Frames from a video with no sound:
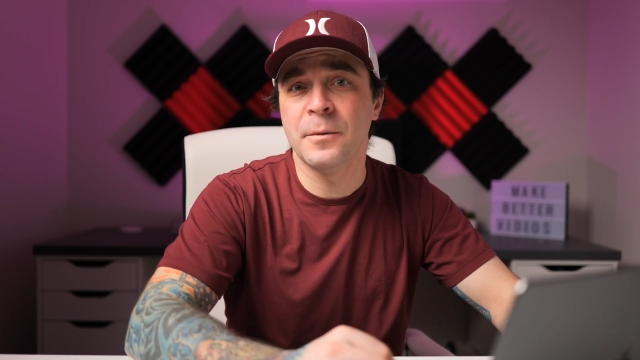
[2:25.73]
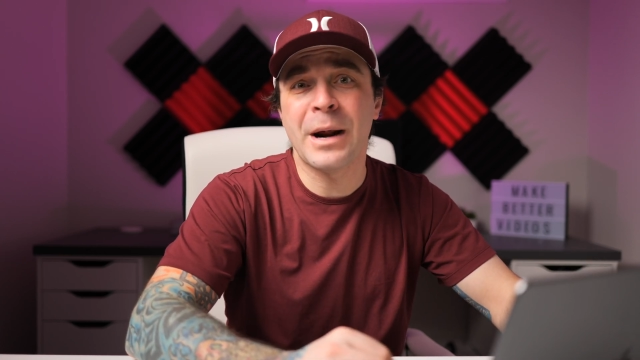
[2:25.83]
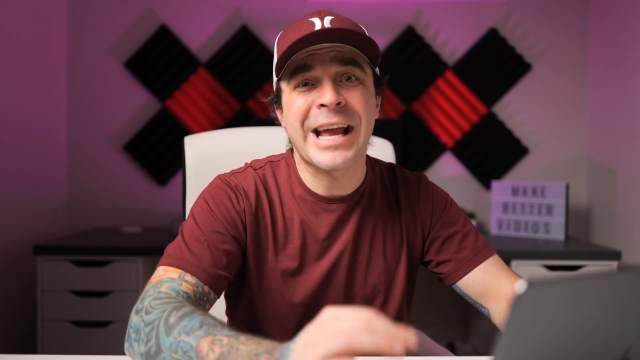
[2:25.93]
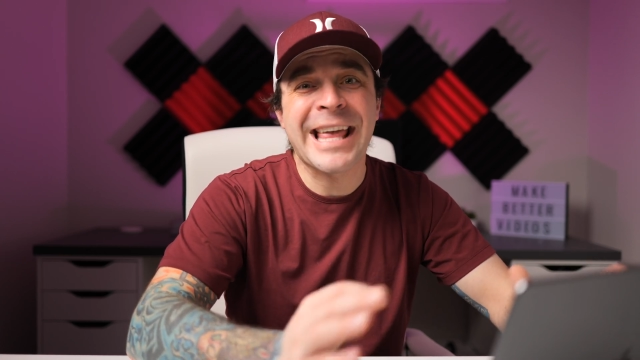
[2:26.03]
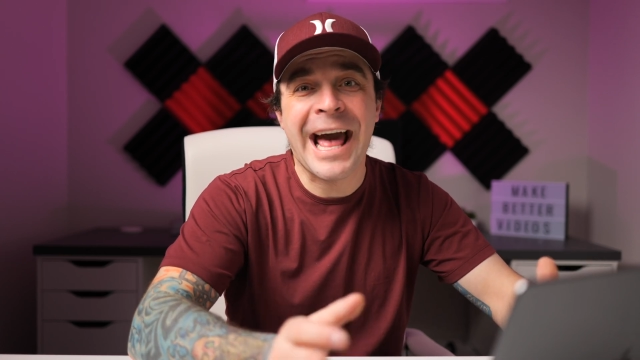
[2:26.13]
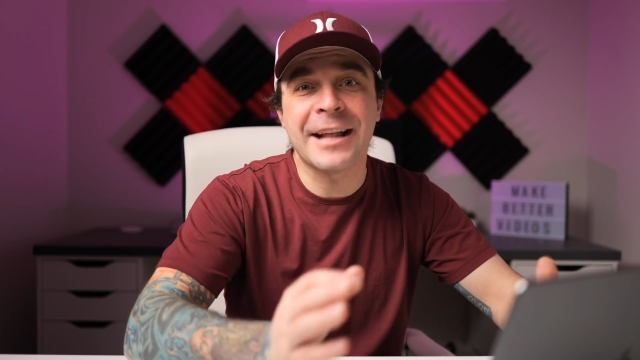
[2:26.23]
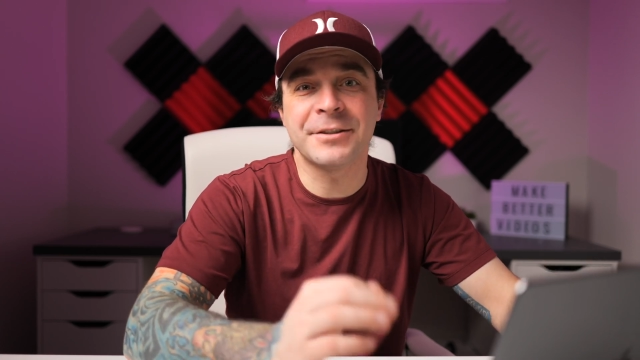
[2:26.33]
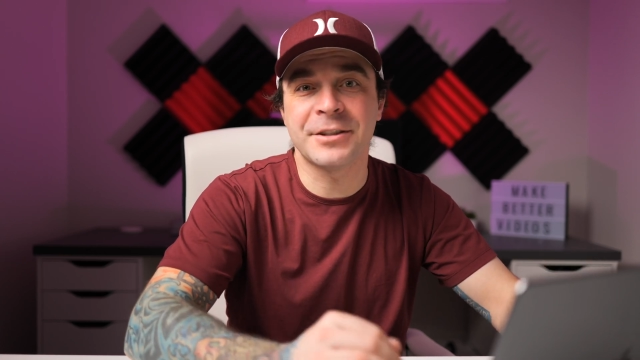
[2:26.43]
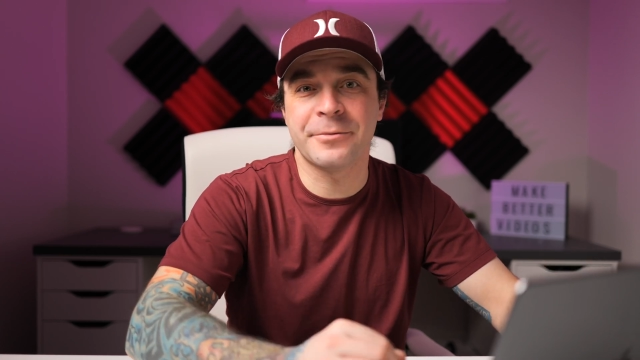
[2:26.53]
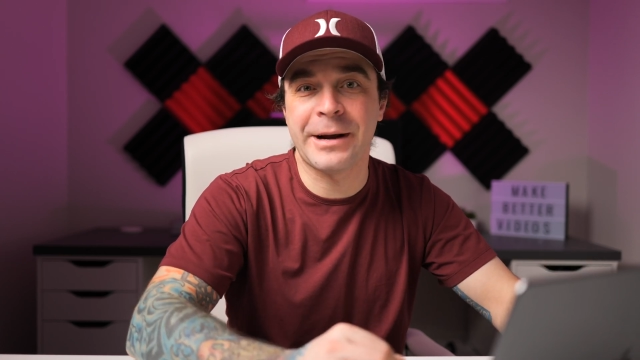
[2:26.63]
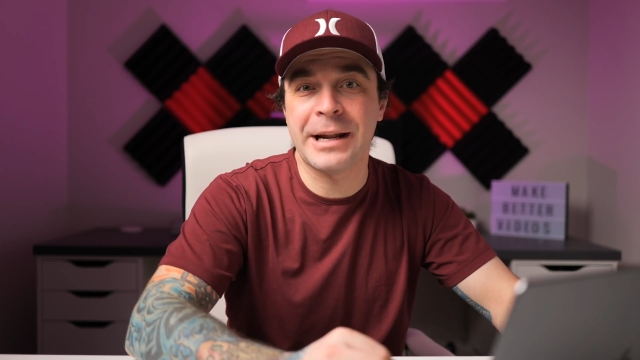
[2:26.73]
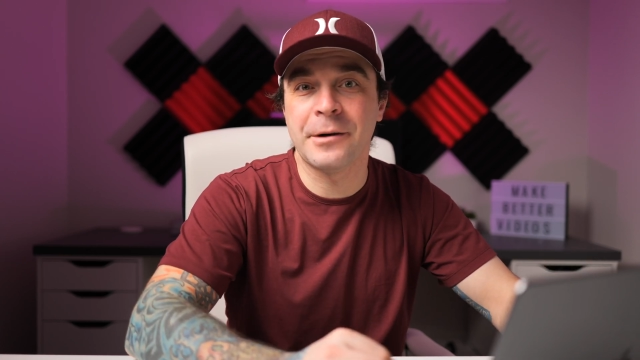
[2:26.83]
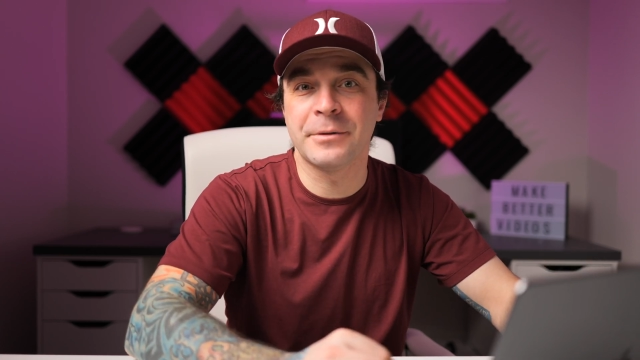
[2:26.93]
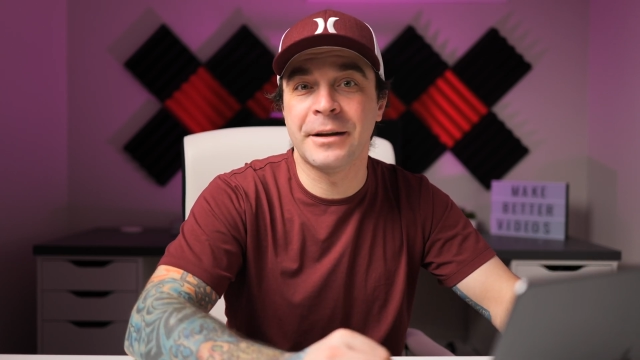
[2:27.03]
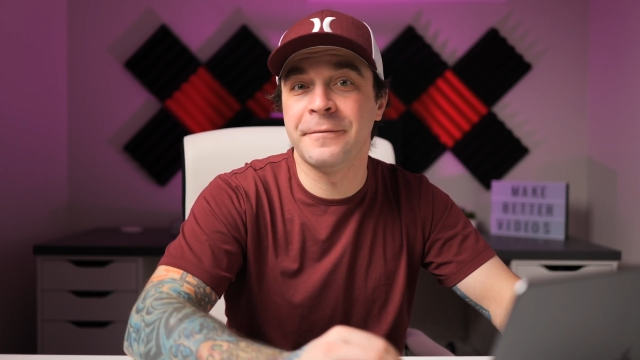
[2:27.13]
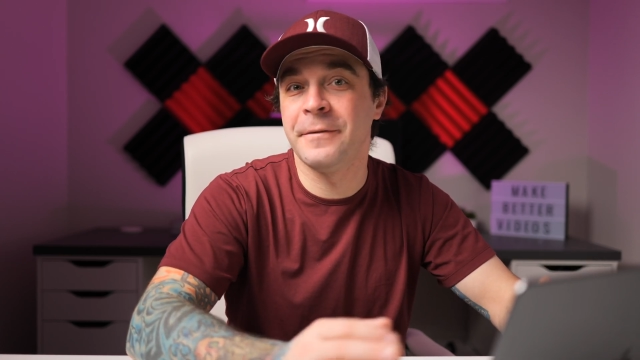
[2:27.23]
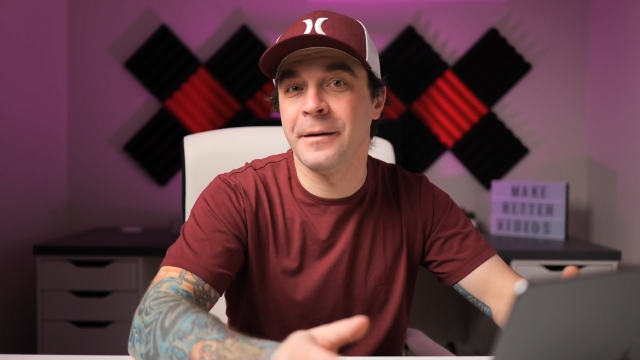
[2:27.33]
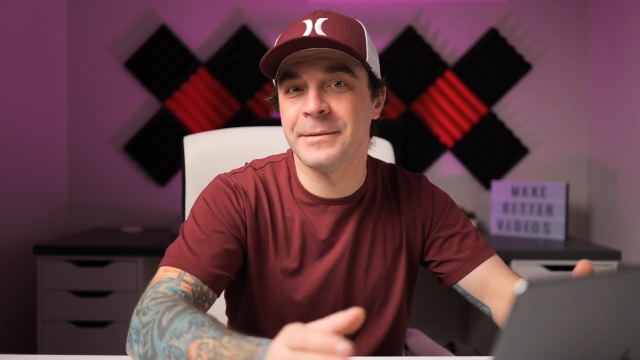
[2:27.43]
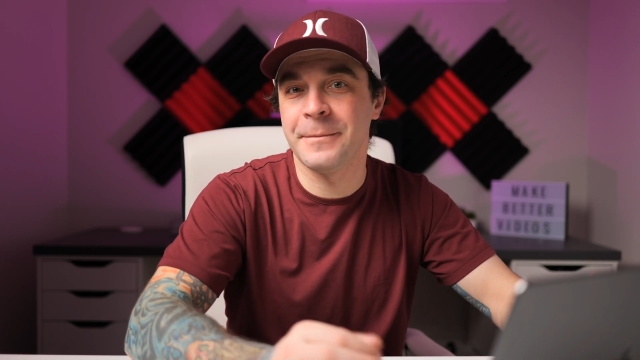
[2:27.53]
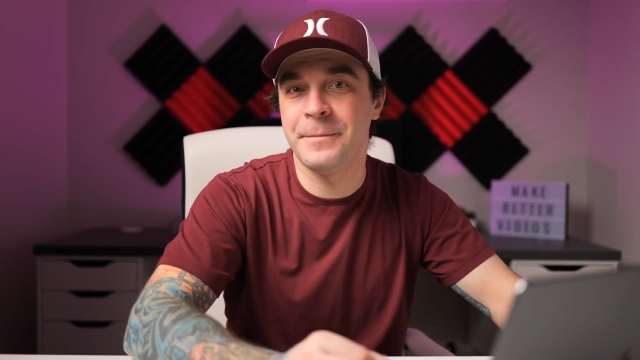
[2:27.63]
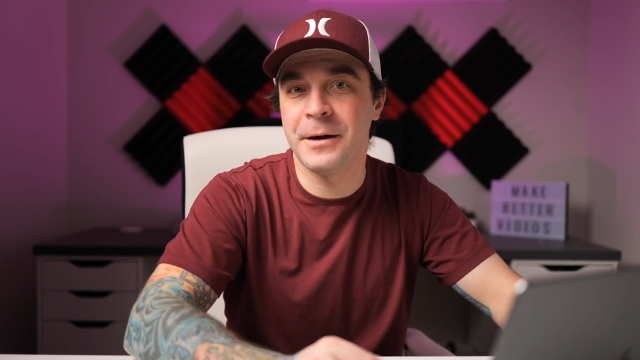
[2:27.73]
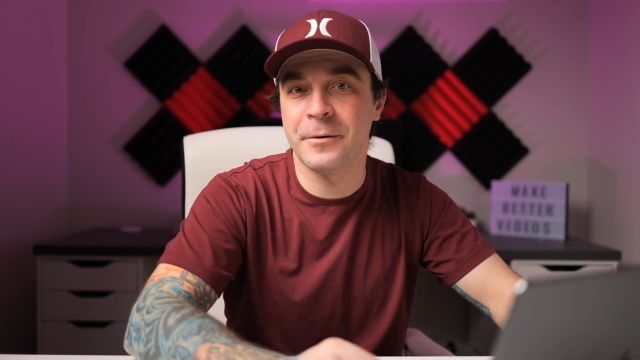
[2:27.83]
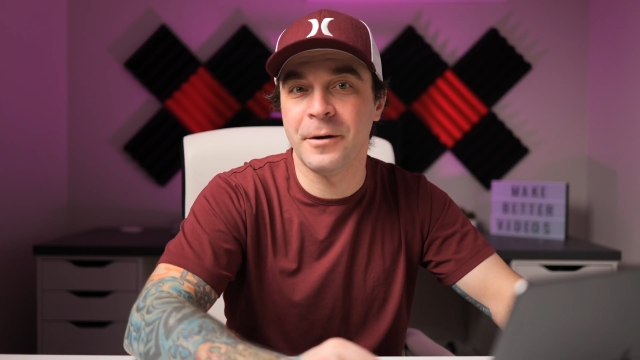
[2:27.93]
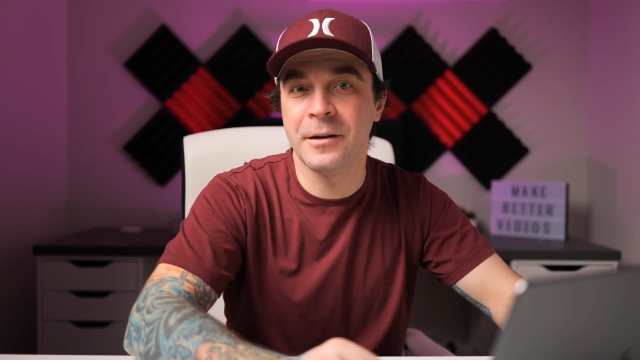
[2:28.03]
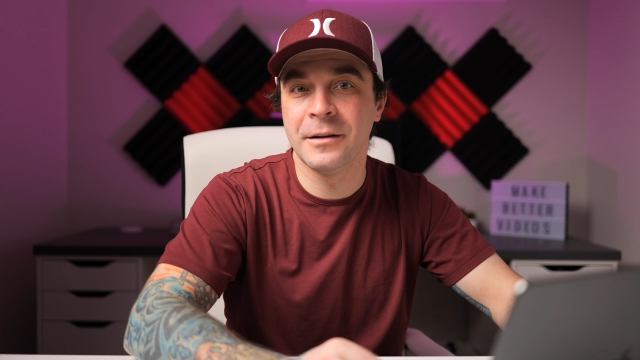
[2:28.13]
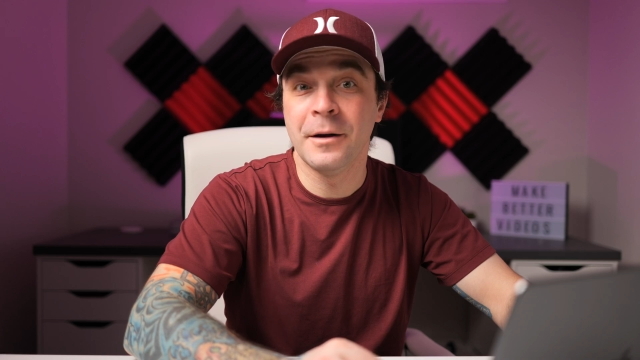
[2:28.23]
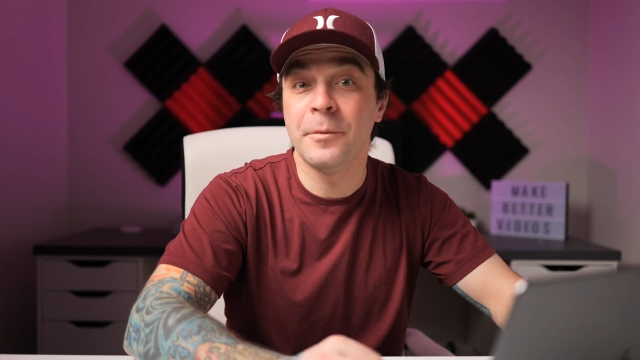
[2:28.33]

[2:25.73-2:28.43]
where I can't just run out and film some B-roll?